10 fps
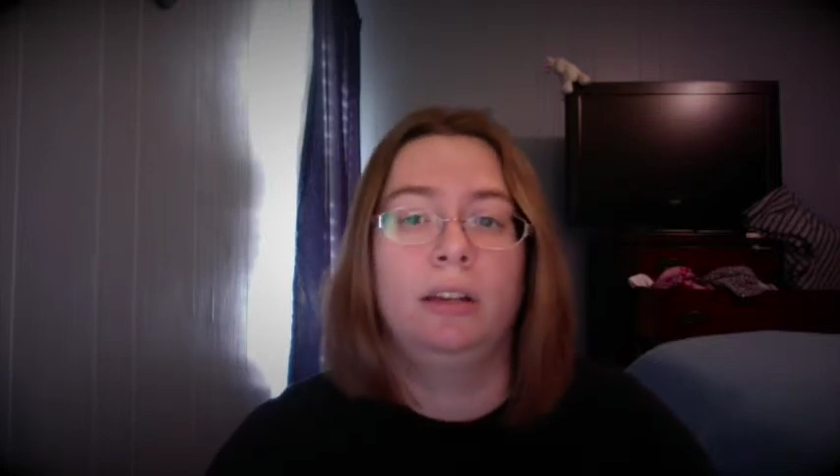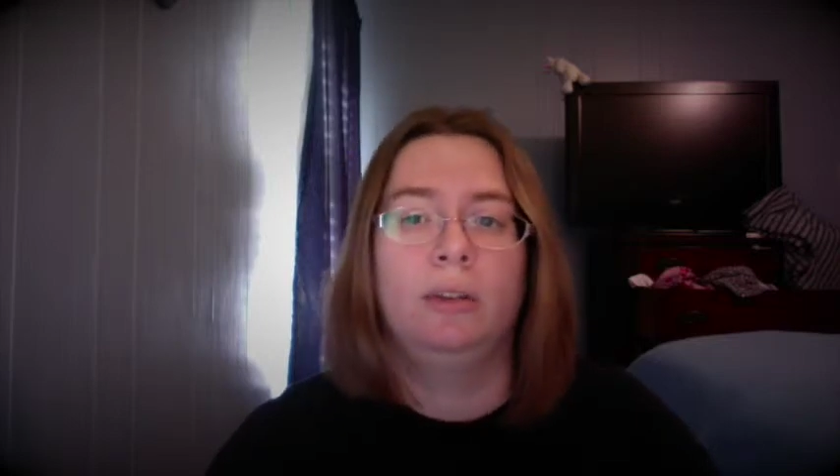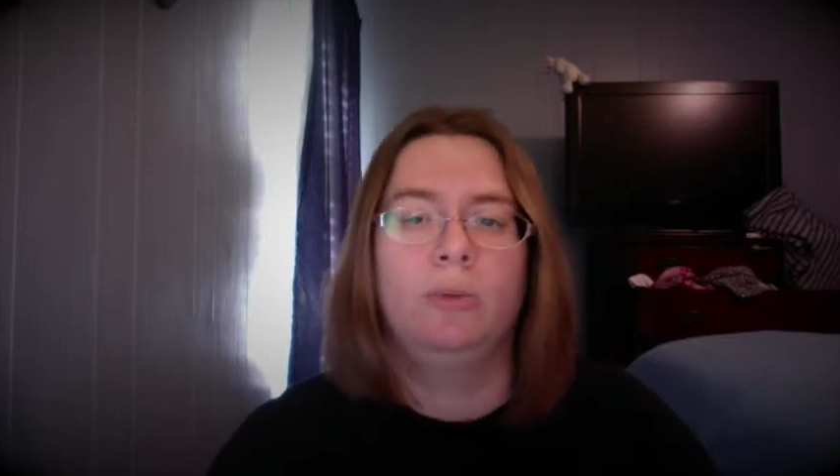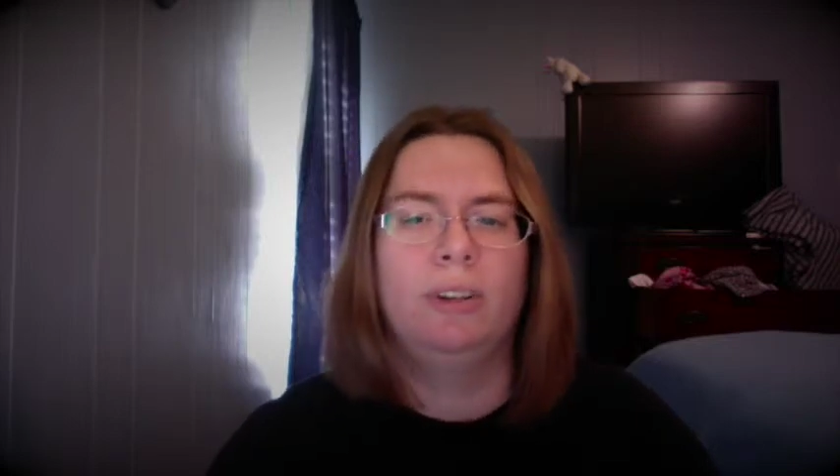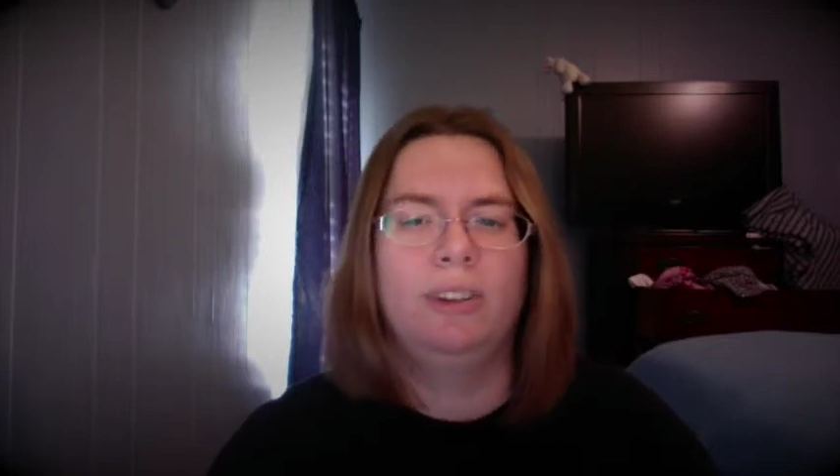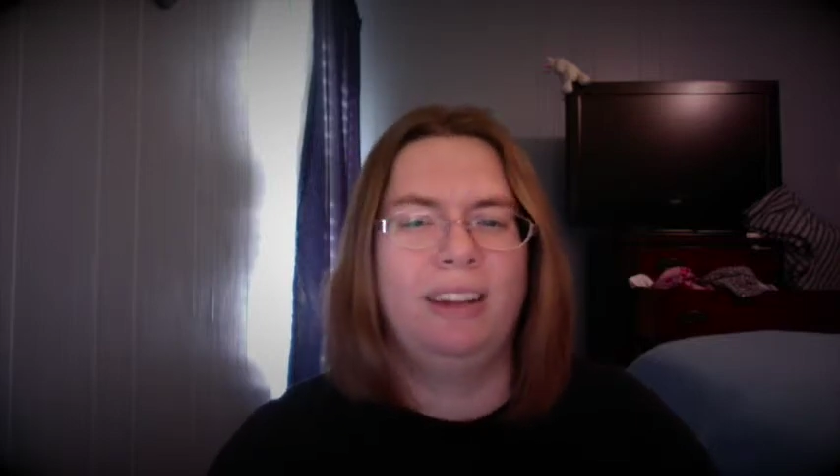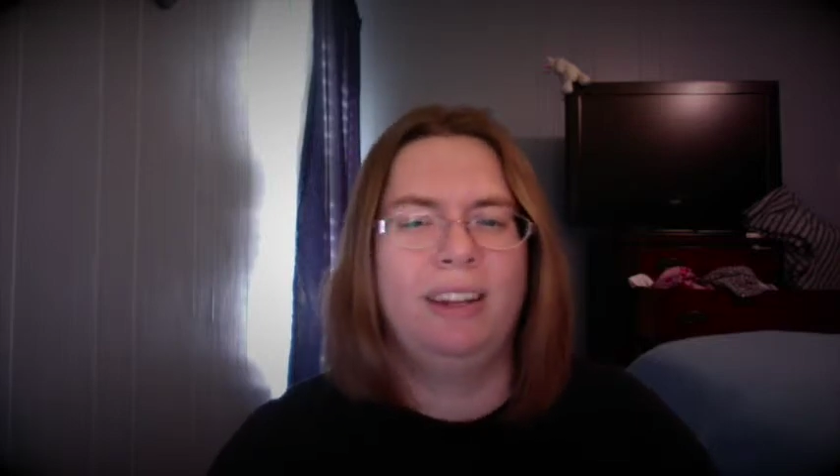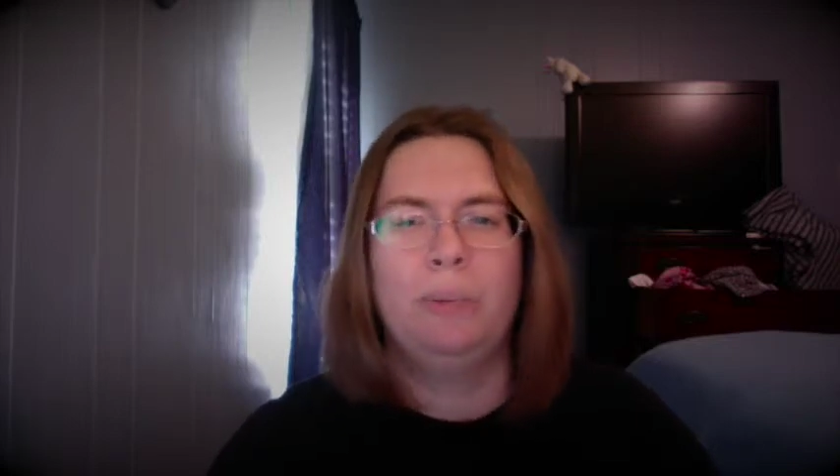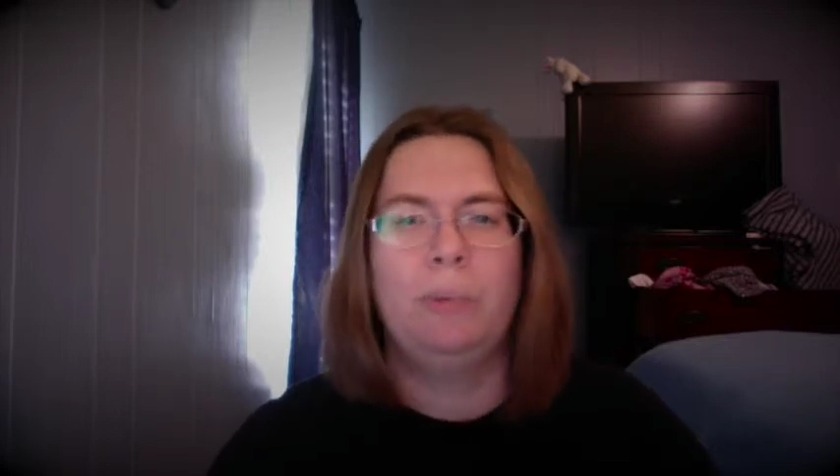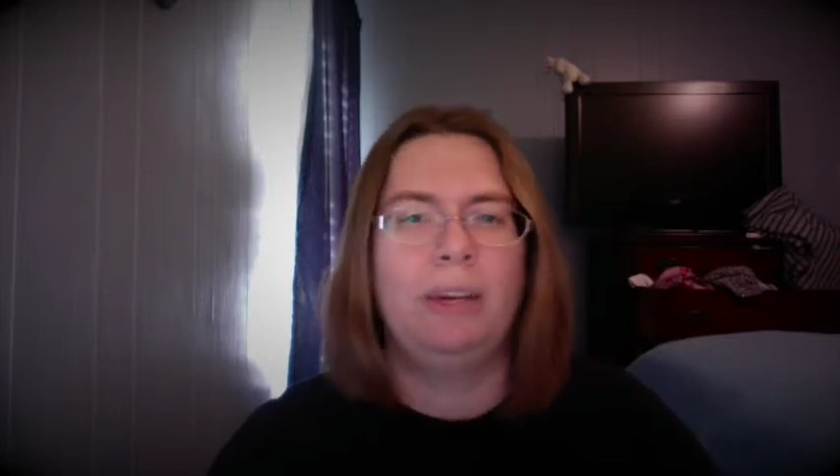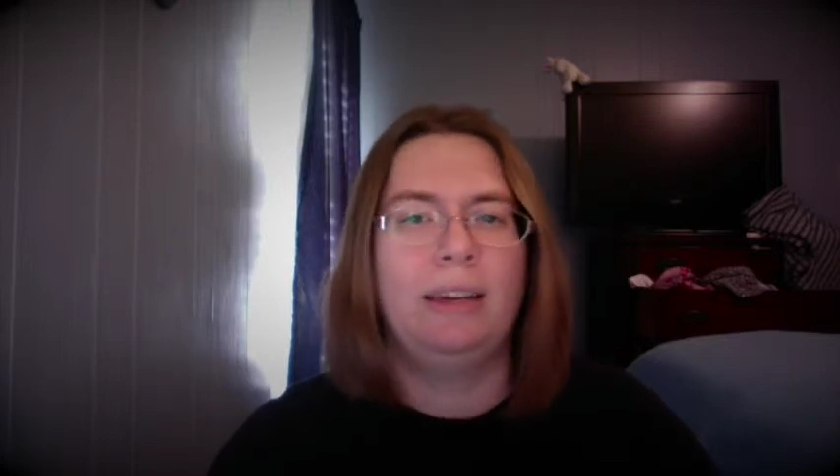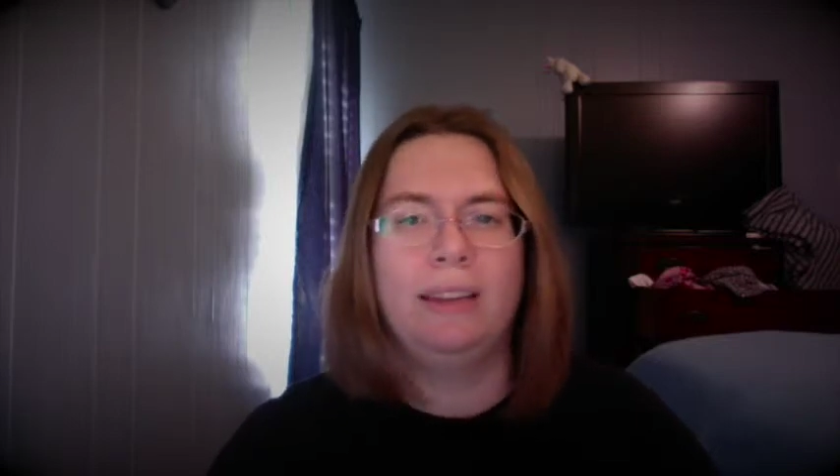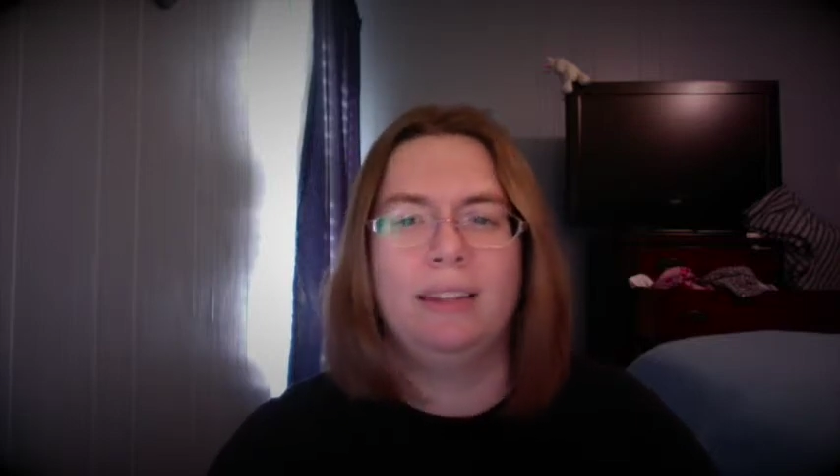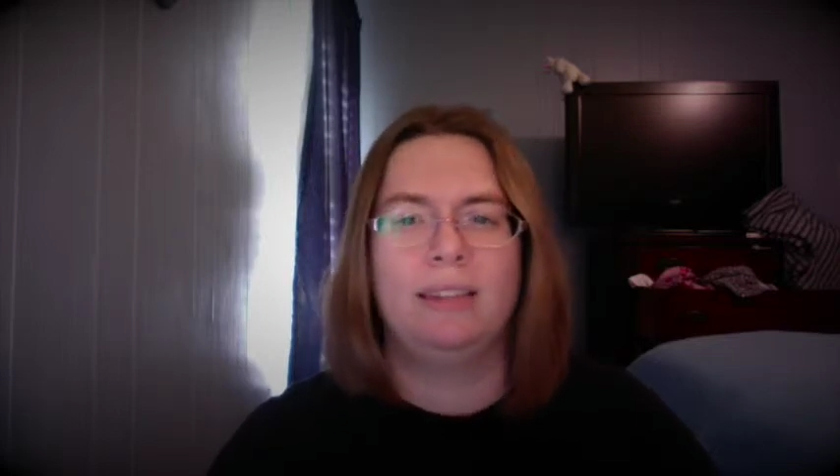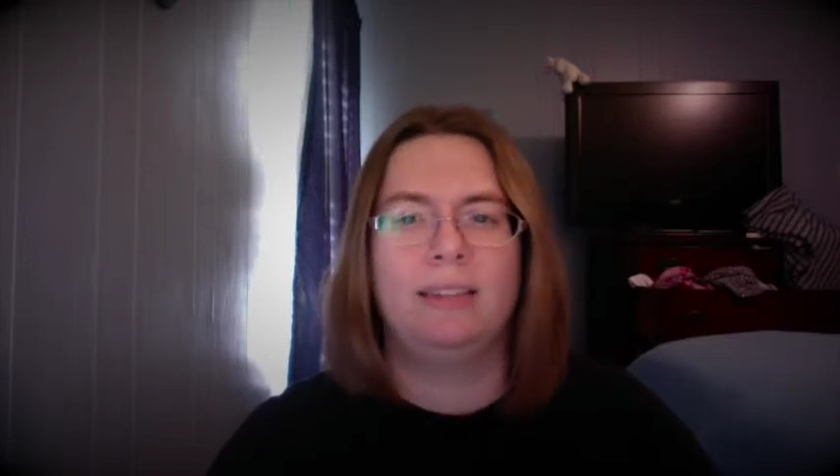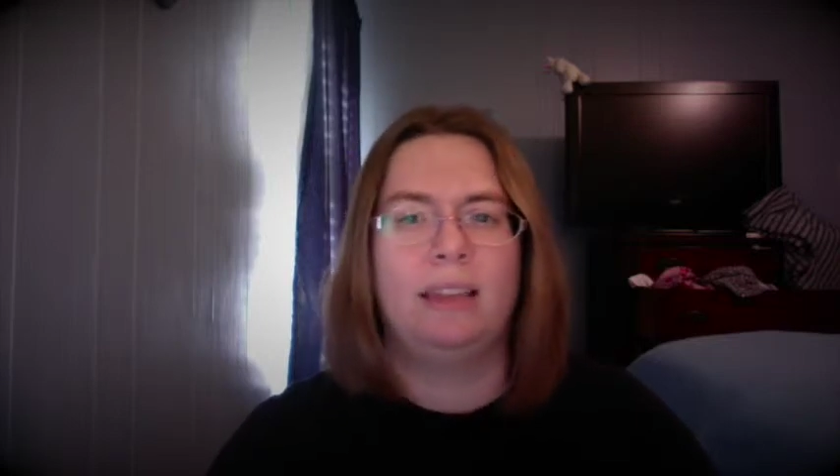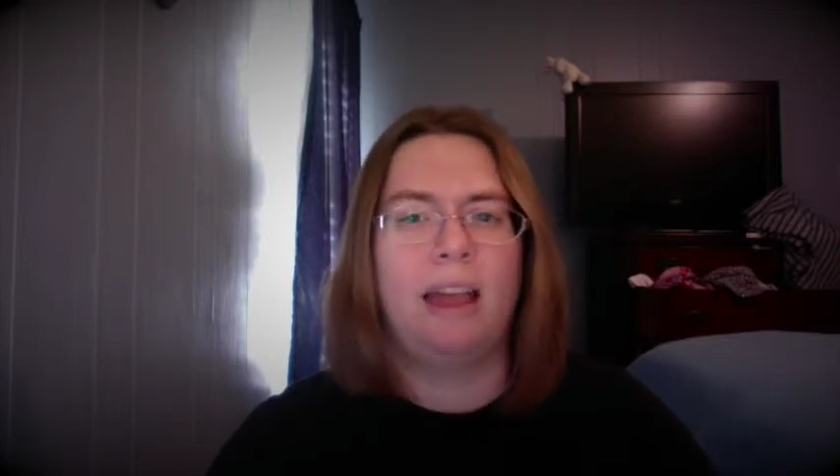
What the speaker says: where can it be, this